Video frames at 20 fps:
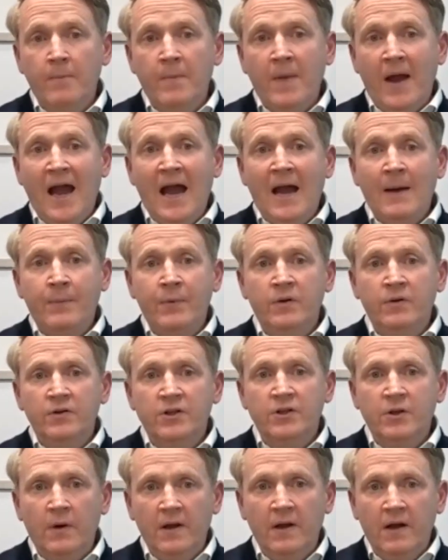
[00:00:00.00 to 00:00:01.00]
happened.
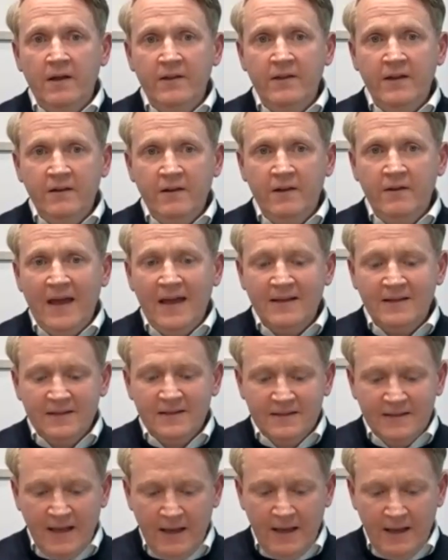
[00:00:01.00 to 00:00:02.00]
So I think
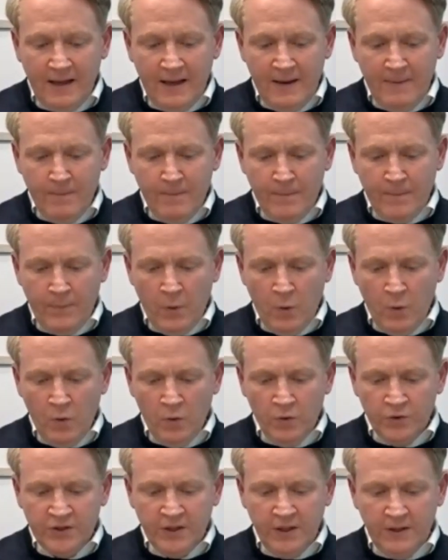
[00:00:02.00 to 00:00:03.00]
that's
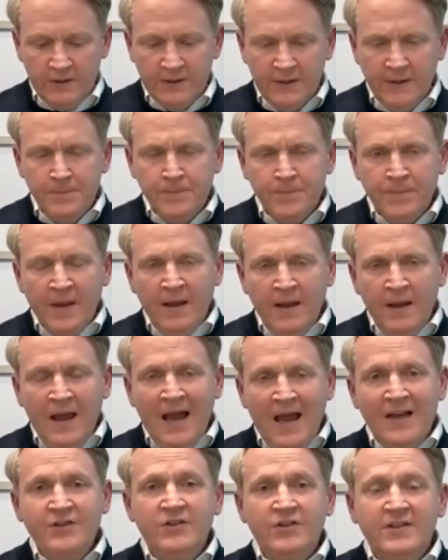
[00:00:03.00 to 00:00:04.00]
important.
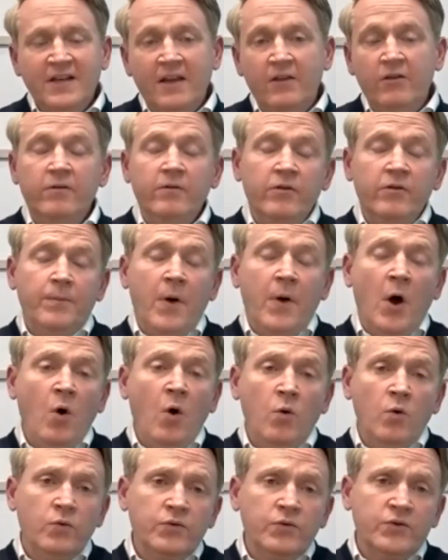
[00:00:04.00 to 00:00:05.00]
As you say, the
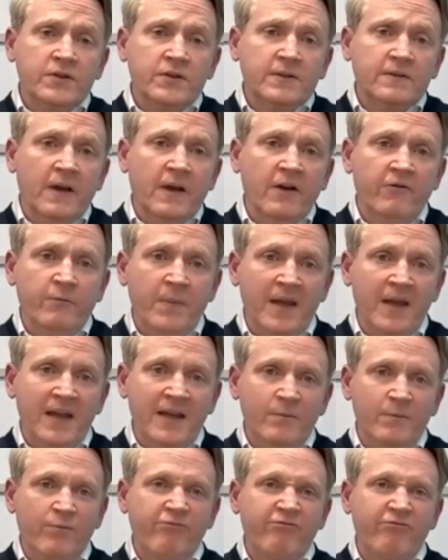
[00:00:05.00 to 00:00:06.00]
polls have
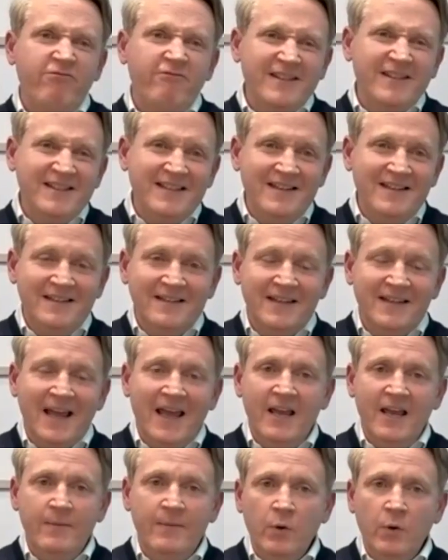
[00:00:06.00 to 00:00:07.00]
been pretty
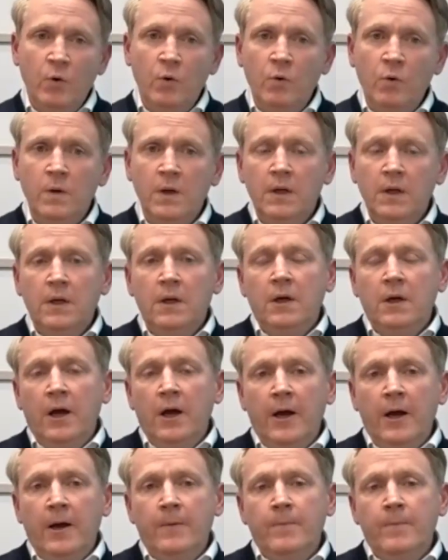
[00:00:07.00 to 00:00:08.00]
stable,
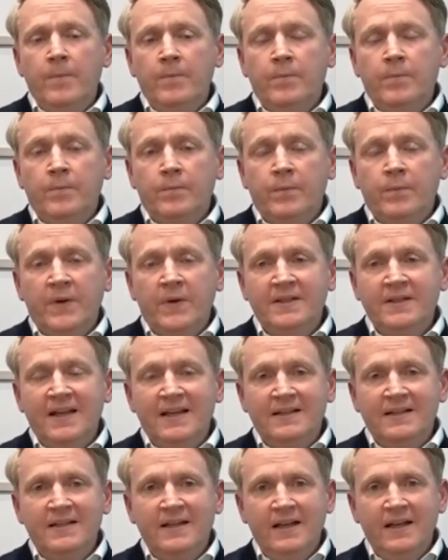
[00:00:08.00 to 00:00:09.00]

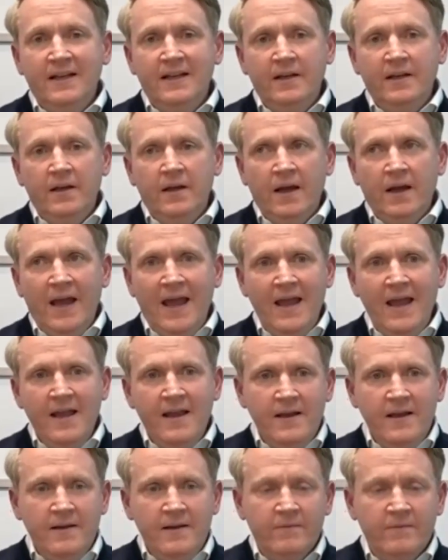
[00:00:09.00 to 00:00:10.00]
predicting
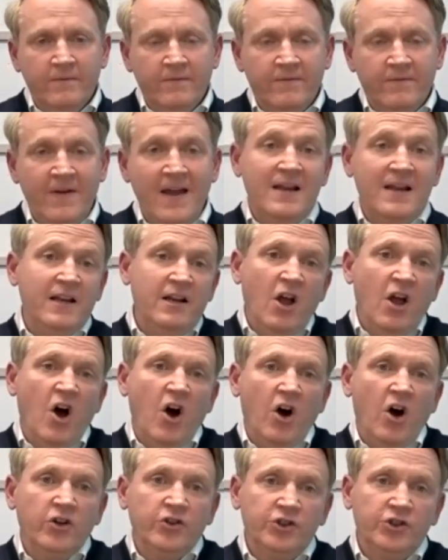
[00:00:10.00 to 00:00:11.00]
a fairly
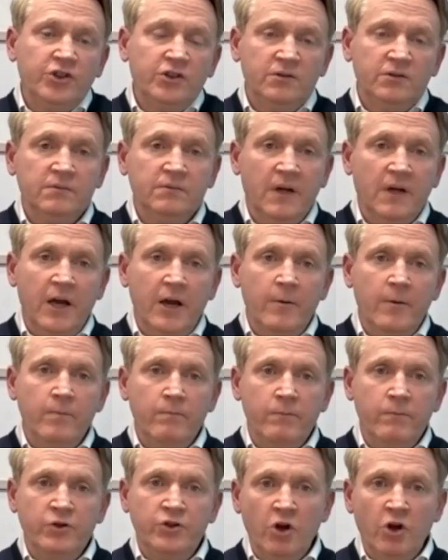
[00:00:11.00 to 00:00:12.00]
large
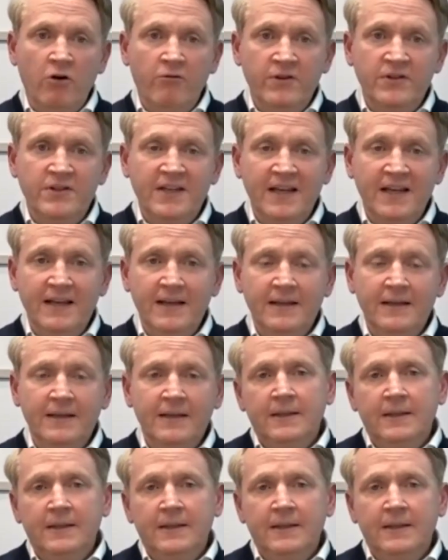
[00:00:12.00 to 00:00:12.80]
majority